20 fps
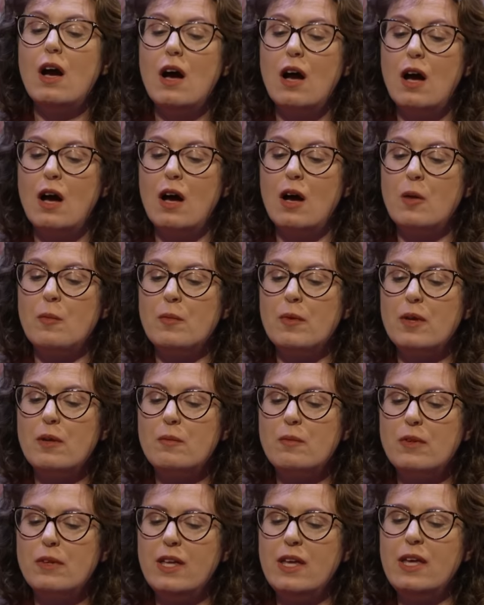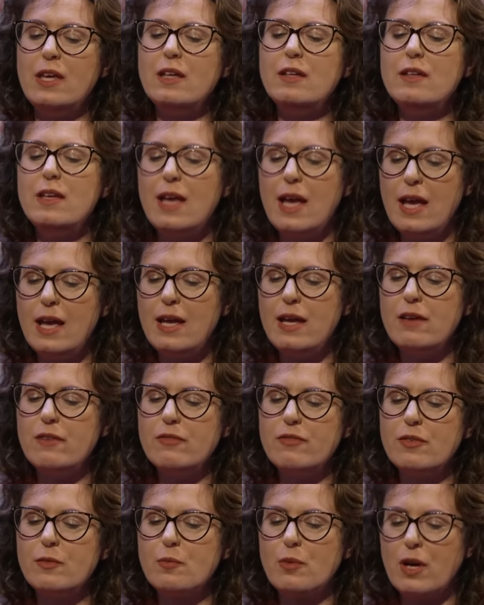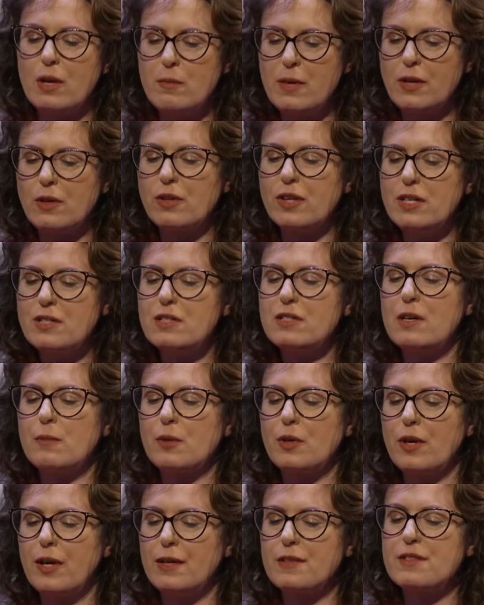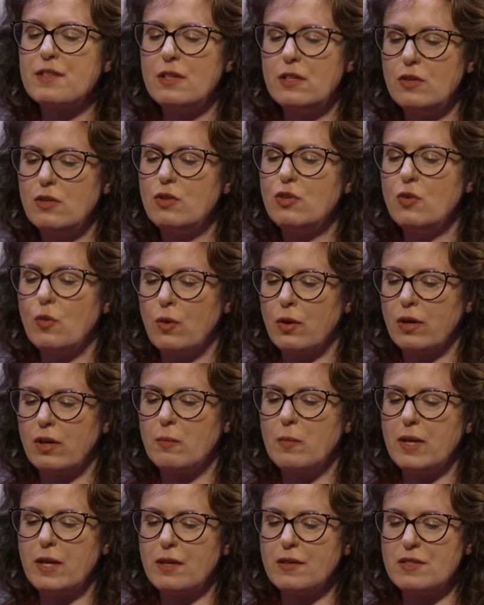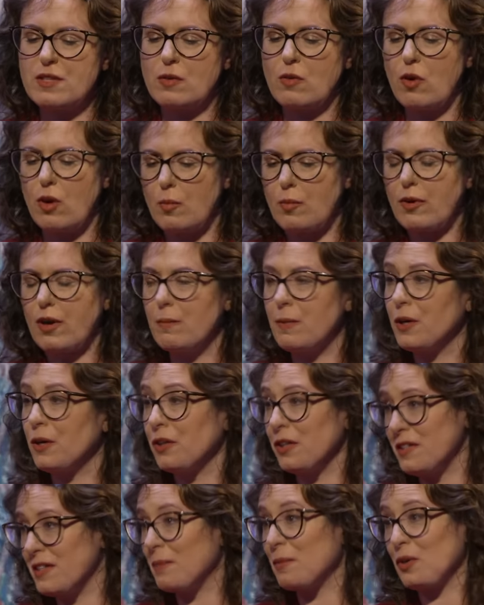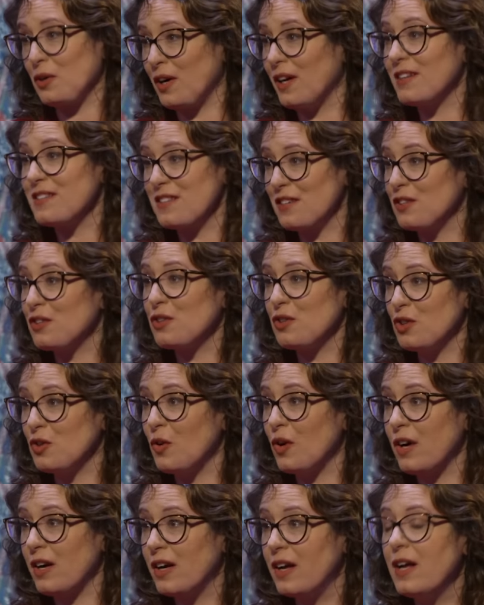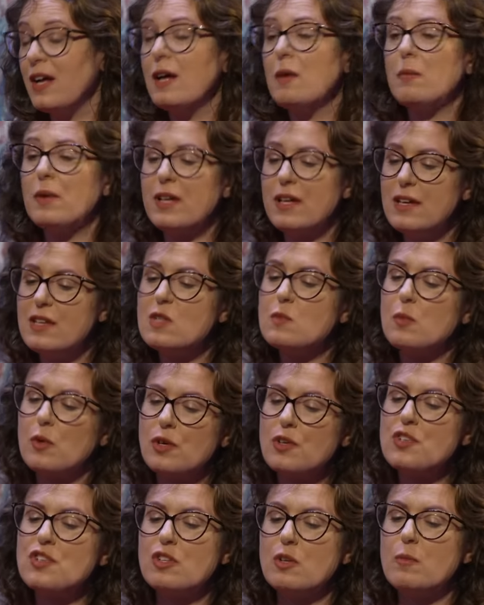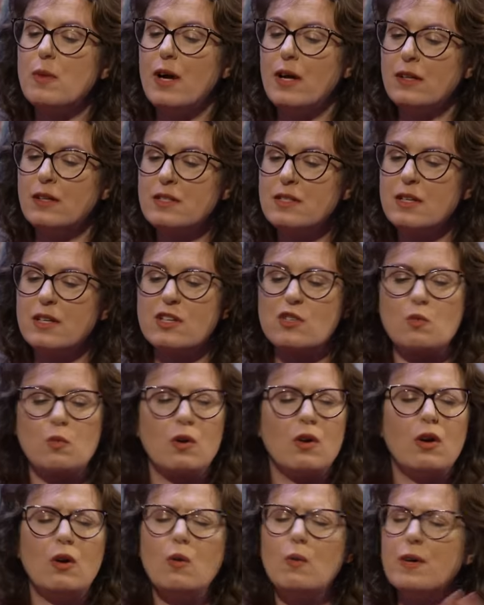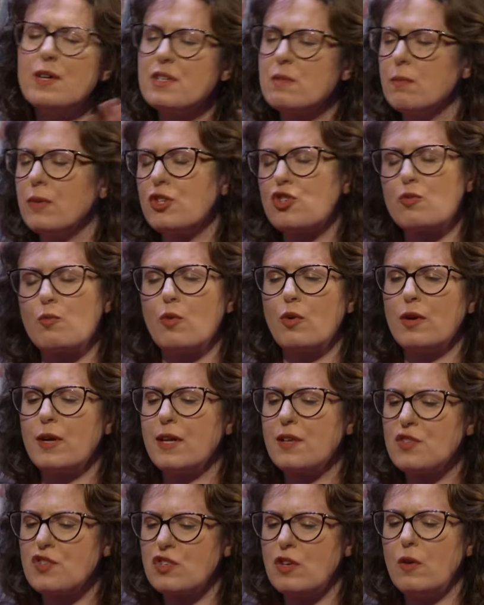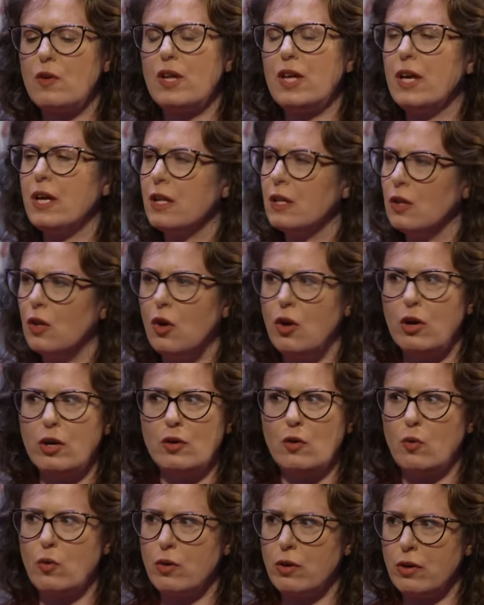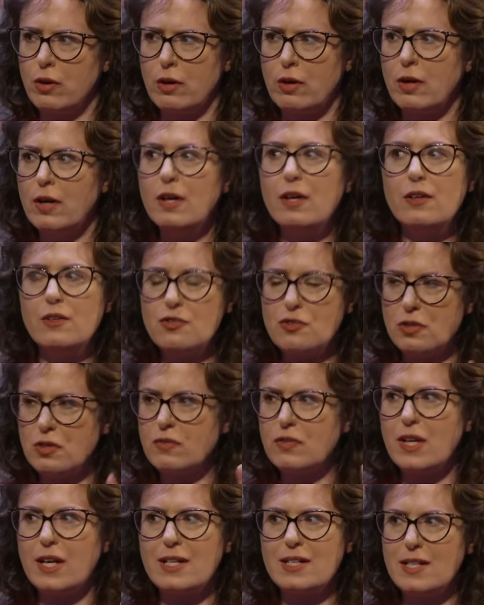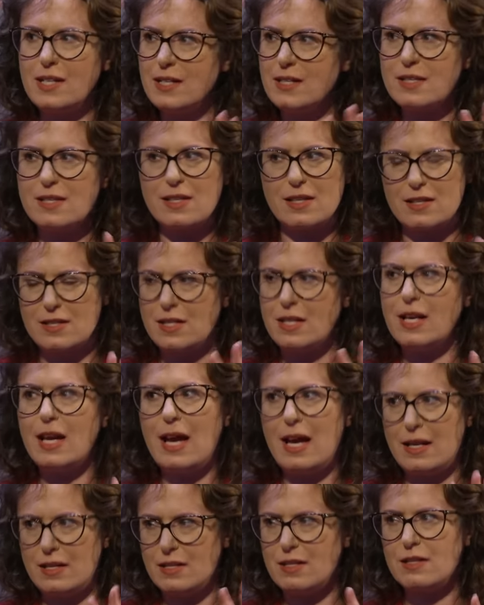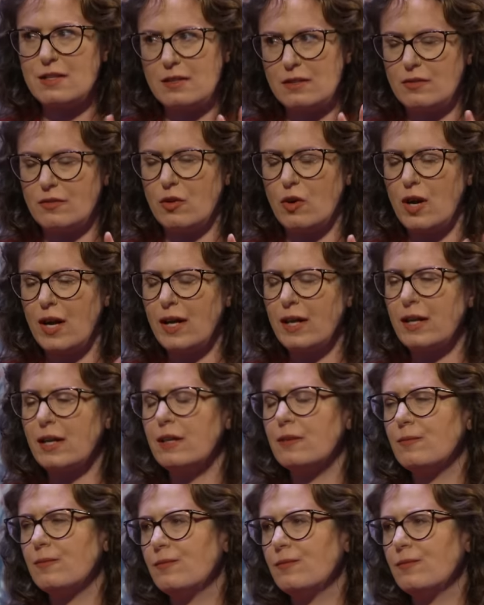Um, he gave primarily to Democrats in New York because there are primarily Democrats in New York. But his personal politics were always much more Nixonian, law and order, sort of 1968 variety.